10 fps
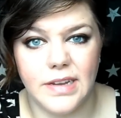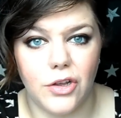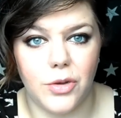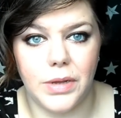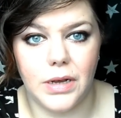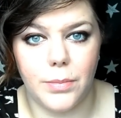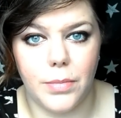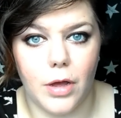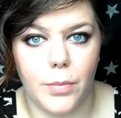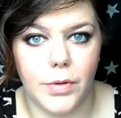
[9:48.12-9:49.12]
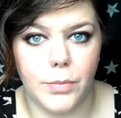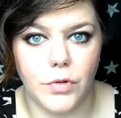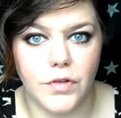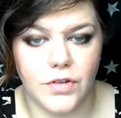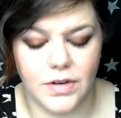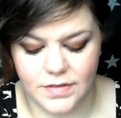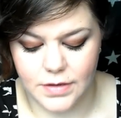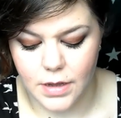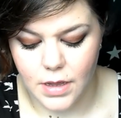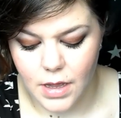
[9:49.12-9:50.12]
stick on a bit of lip balm and
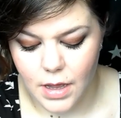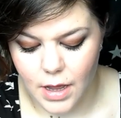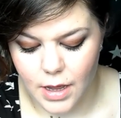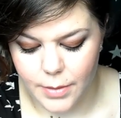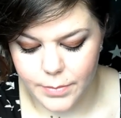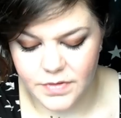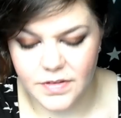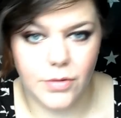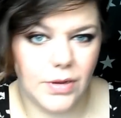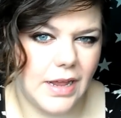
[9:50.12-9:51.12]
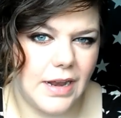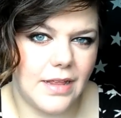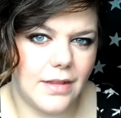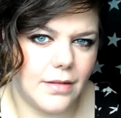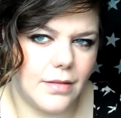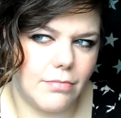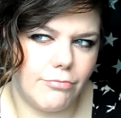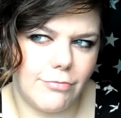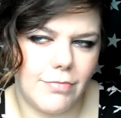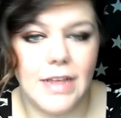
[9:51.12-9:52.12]
moisturiser. Um, so yeah, let,
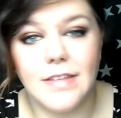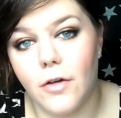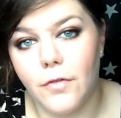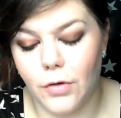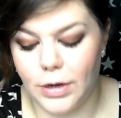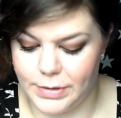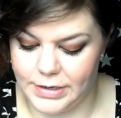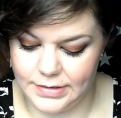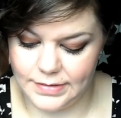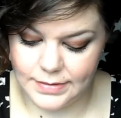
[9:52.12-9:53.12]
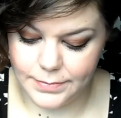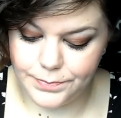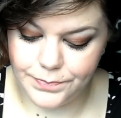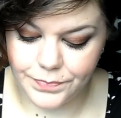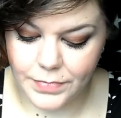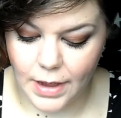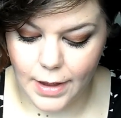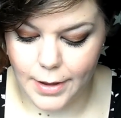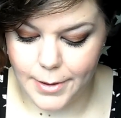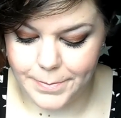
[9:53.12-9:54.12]
let's go forty minutes.
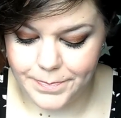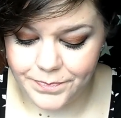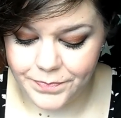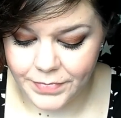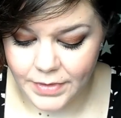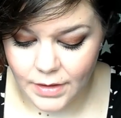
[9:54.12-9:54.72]
Um,